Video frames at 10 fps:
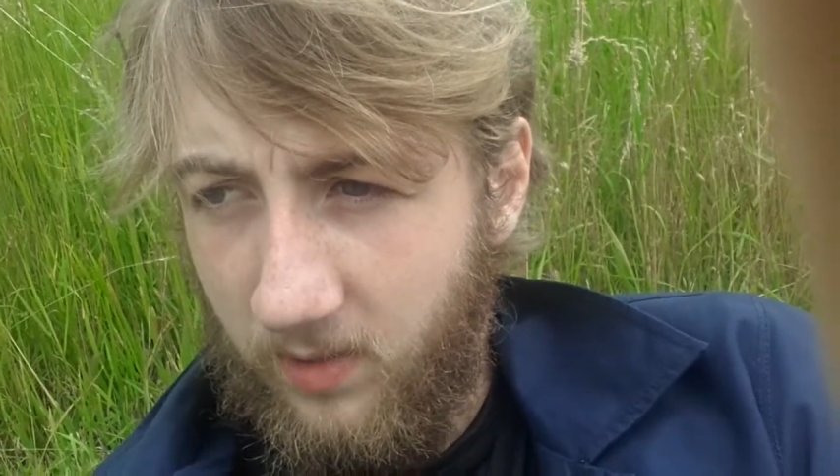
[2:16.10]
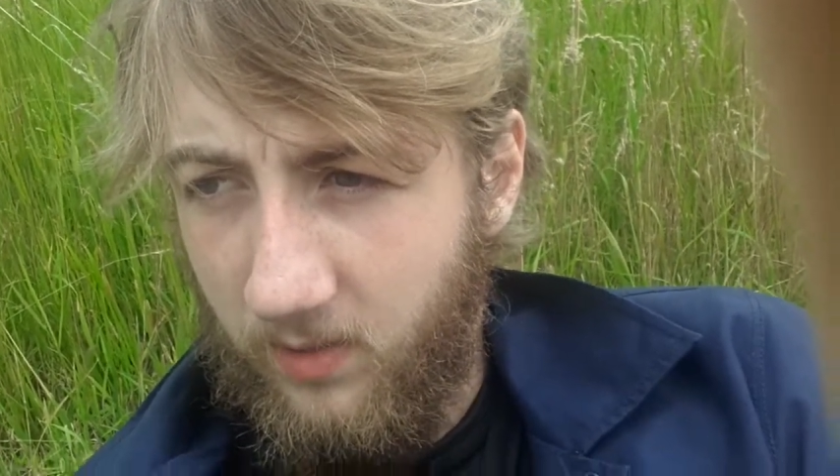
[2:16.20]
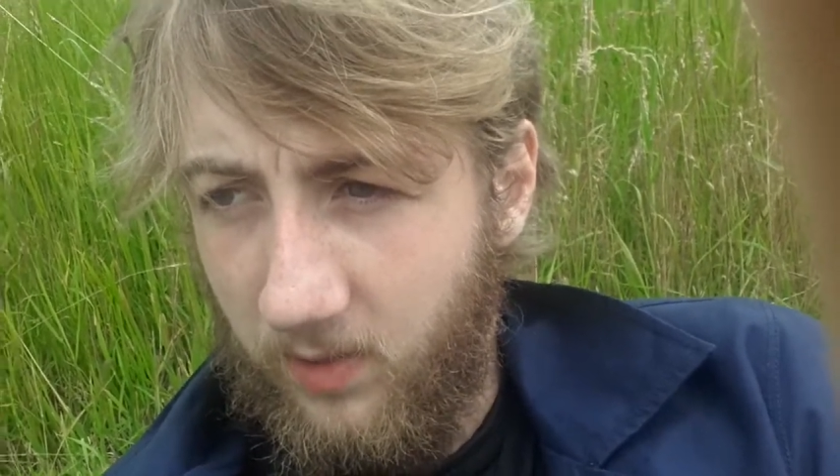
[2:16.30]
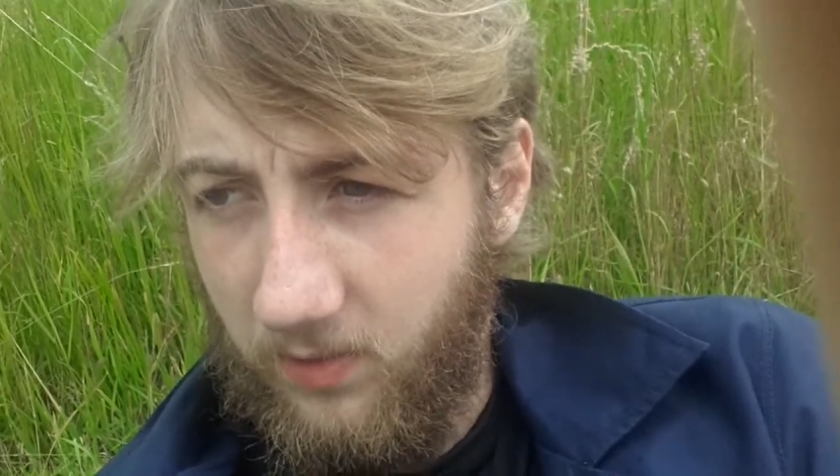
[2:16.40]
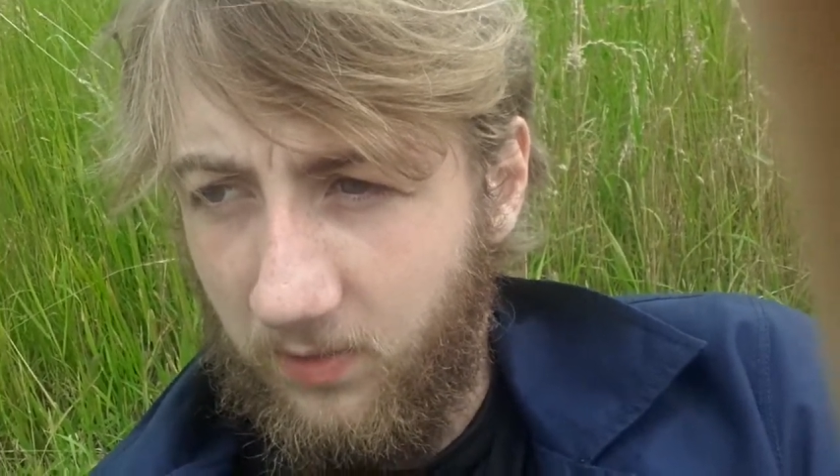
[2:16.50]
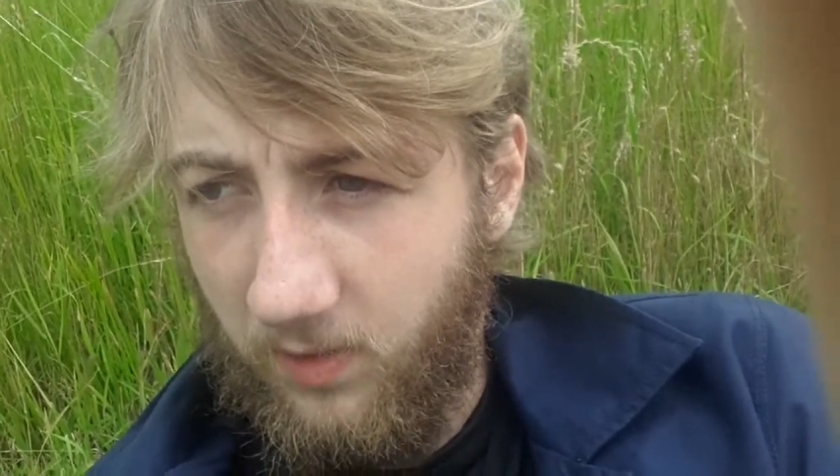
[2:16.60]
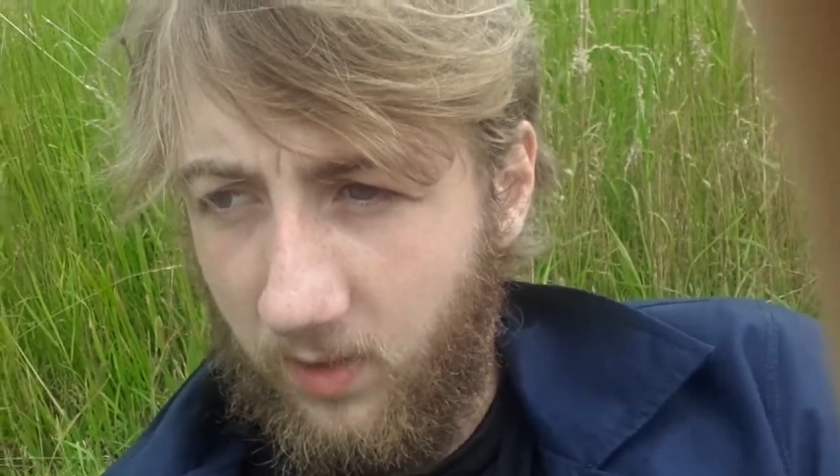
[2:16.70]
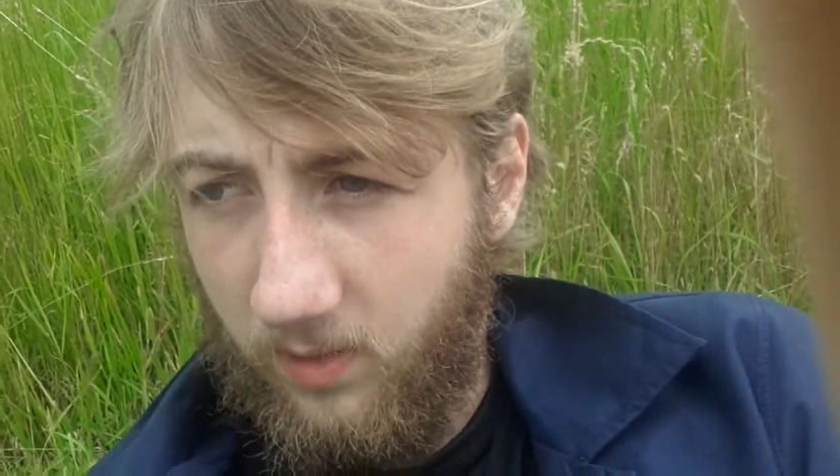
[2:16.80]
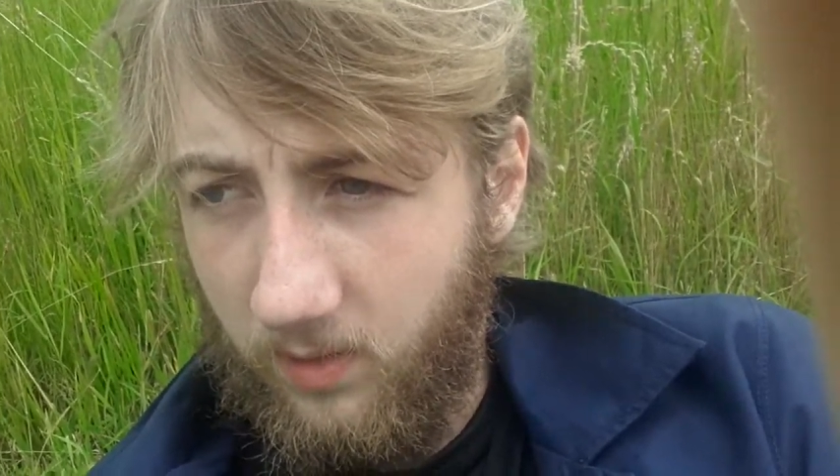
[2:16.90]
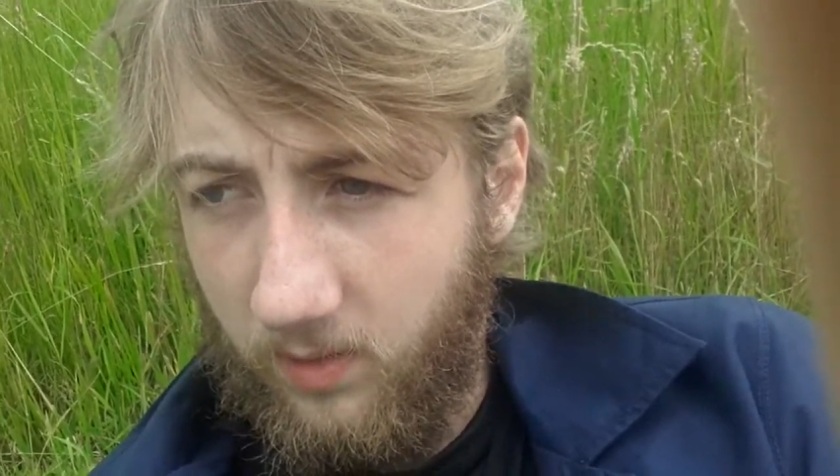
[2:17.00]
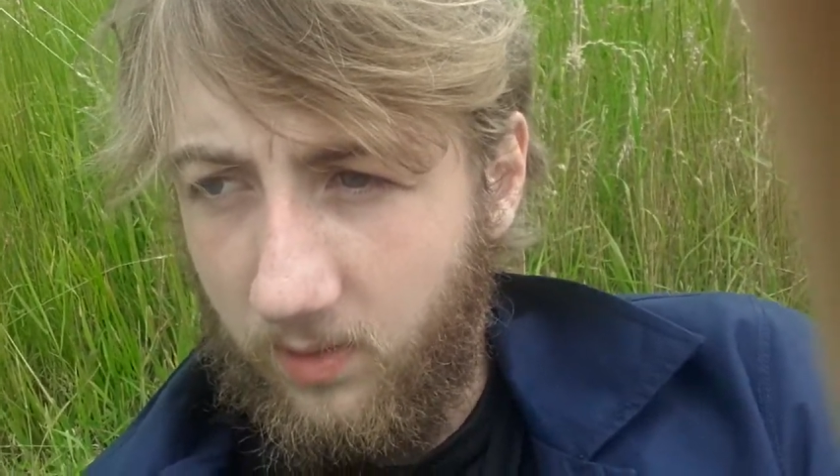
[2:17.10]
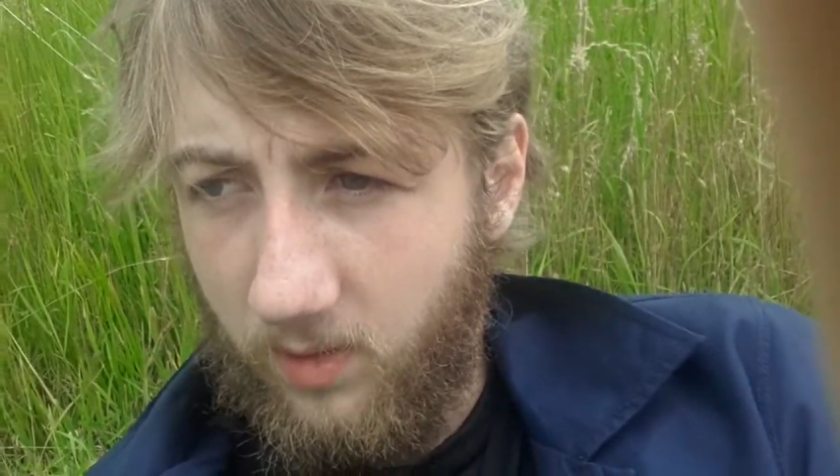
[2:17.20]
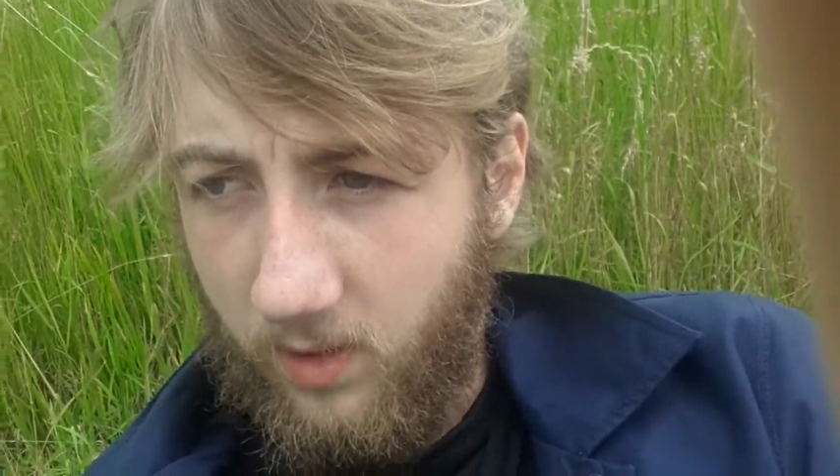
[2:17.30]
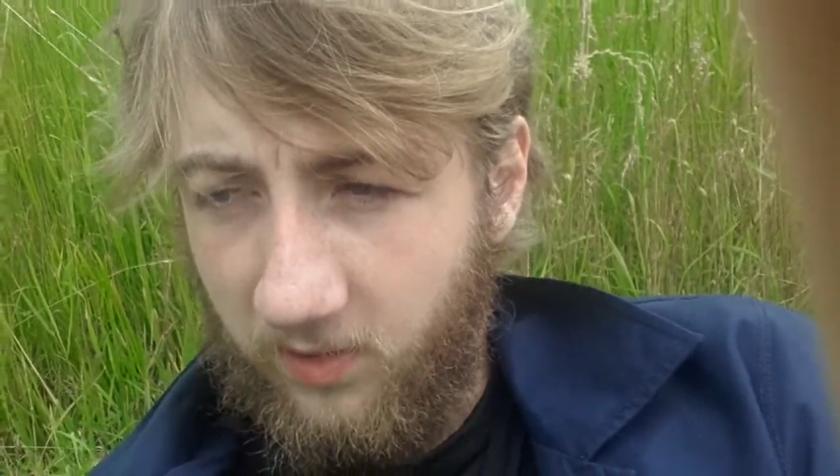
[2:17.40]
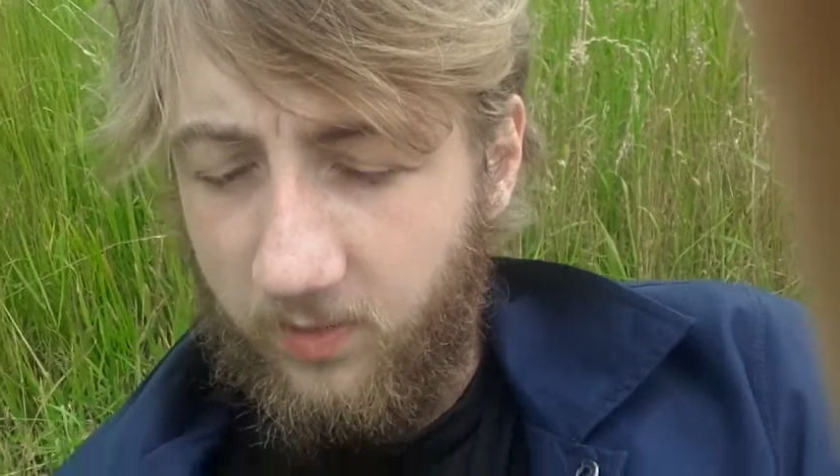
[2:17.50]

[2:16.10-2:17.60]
is, on a